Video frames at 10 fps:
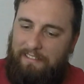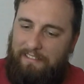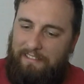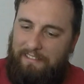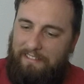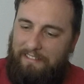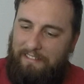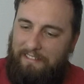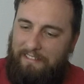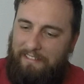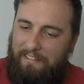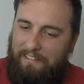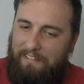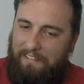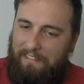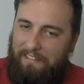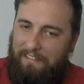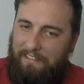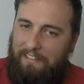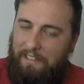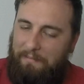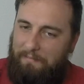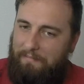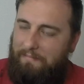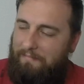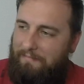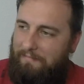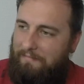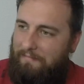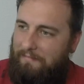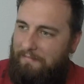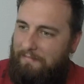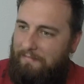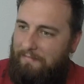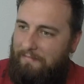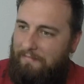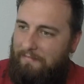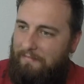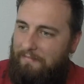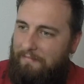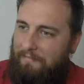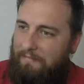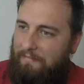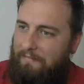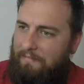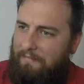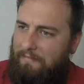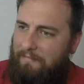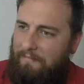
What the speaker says: (silent)